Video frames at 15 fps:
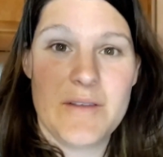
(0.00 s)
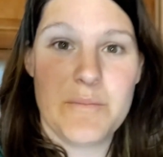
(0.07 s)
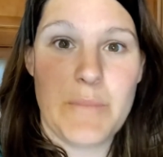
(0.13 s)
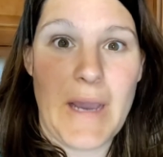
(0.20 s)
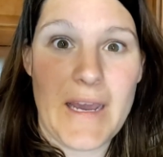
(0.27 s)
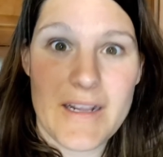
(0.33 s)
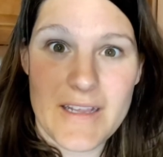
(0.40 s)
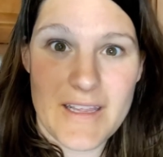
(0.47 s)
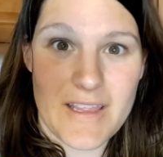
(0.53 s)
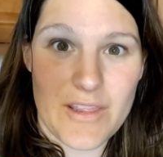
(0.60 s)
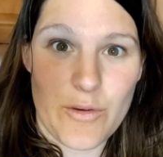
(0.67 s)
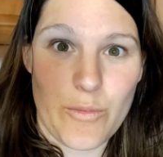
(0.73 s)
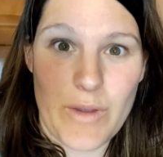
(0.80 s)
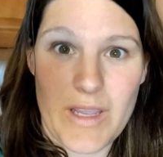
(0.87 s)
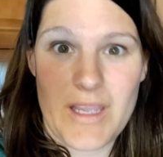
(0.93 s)
Battling the
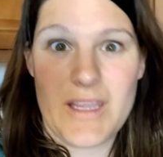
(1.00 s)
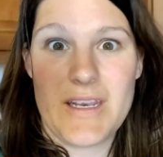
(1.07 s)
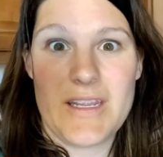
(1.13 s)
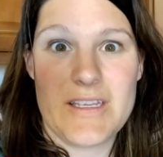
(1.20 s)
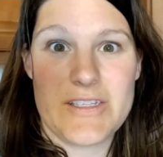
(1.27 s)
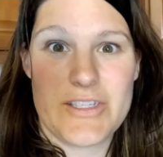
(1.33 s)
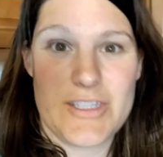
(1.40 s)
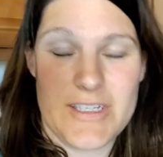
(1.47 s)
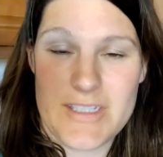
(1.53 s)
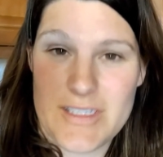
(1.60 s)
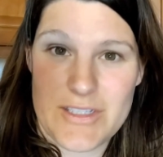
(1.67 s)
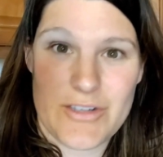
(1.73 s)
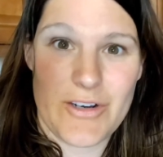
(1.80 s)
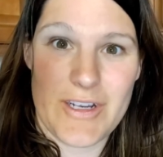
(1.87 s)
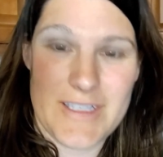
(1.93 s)
wind is
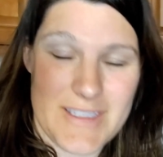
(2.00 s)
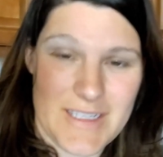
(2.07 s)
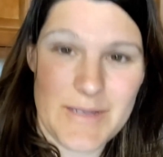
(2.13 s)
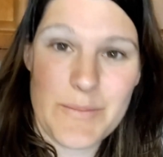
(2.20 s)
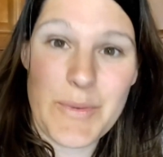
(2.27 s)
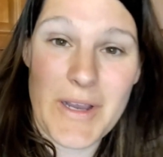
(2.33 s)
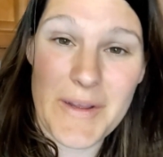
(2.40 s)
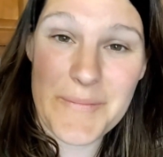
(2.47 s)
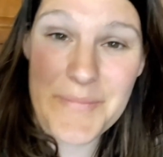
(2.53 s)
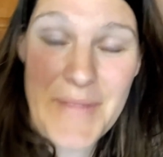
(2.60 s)
just crazy, but